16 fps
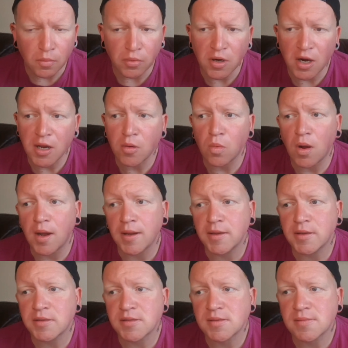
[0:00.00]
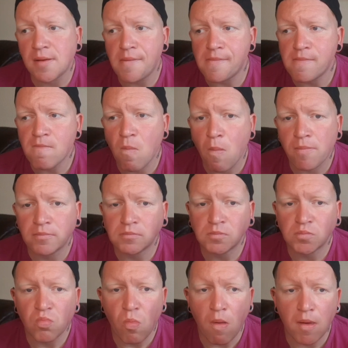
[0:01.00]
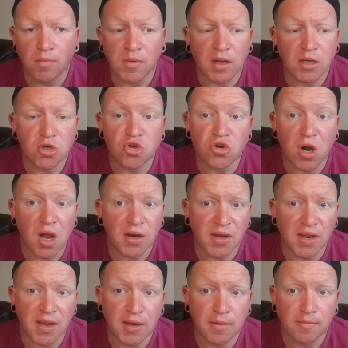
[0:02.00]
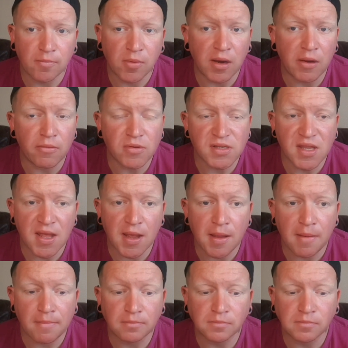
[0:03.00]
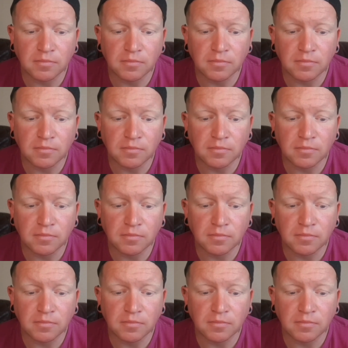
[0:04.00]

Bray Wyatt, Andrade when he was there,